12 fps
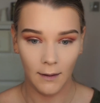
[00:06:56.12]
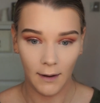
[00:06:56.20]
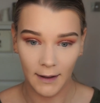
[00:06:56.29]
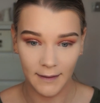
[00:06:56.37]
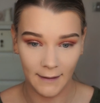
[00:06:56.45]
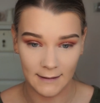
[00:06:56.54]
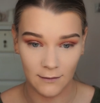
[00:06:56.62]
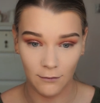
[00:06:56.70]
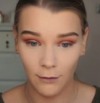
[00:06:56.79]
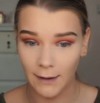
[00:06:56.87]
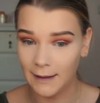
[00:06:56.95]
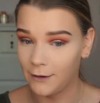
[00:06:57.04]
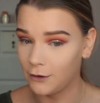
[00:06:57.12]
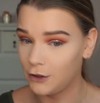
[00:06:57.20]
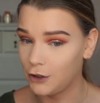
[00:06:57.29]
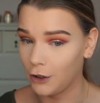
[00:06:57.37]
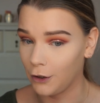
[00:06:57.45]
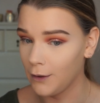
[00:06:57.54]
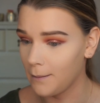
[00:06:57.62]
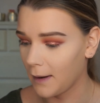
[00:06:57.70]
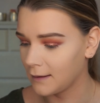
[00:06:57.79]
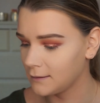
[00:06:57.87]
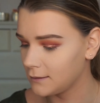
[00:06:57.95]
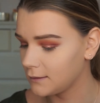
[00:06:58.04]
I think it's a really good dupe
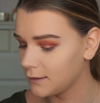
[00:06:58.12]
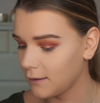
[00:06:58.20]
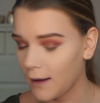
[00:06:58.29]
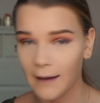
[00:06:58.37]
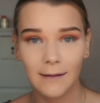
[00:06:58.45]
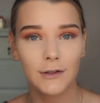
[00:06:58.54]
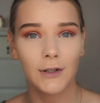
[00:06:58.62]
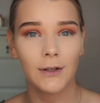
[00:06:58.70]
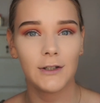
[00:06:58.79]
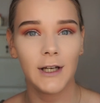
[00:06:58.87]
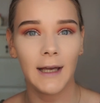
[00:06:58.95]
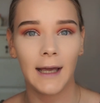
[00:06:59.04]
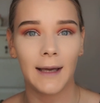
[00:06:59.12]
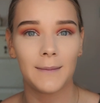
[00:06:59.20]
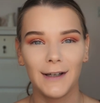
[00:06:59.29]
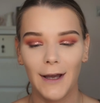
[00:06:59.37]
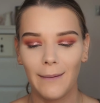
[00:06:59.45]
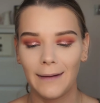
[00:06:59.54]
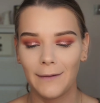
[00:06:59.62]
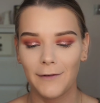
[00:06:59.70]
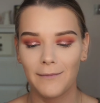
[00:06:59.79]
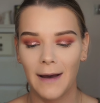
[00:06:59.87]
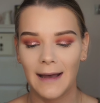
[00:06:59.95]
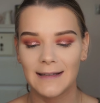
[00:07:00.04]
and like so cheap. I go in
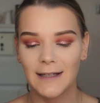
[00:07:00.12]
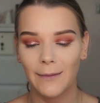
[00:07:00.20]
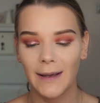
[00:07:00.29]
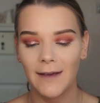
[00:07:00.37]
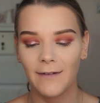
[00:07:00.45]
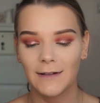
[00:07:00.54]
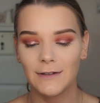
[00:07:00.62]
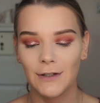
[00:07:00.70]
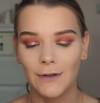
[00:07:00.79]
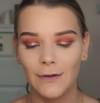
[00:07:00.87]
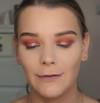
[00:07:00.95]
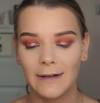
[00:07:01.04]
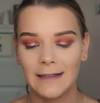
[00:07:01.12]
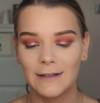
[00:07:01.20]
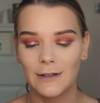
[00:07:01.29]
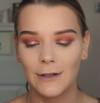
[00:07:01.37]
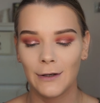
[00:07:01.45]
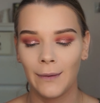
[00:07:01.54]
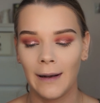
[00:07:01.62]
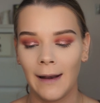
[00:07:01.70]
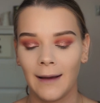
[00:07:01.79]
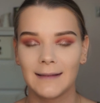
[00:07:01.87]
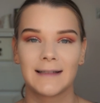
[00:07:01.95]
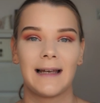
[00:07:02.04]
with my Zoeva 232
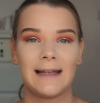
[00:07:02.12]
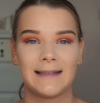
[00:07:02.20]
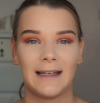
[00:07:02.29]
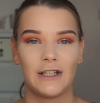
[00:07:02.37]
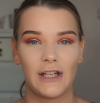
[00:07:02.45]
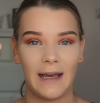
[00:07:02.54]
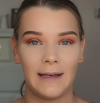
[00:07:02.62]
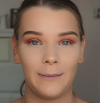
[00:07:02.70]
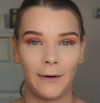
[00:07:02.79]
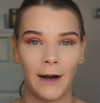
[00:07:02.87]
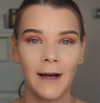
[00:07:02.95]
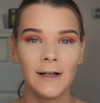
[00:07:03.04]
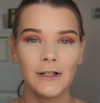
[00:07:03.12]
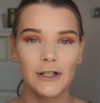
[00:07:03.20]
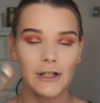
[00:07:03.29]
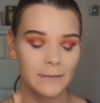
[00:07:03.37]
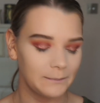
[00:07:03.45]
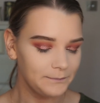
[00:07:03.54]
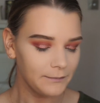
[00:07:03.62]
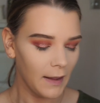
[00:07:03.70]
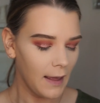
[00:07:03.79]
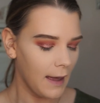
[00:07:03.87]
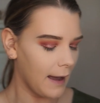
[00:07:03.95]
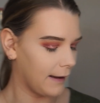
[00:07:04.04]
Luxe Classic Shader Brush
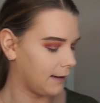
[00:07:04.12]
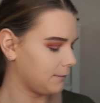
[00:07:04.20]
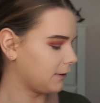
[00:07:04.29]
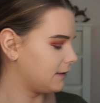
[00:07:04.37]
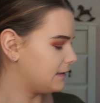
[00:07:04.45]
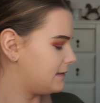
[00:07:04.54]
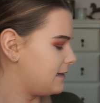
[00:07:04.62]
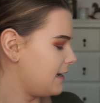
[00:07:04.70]
and I'm going to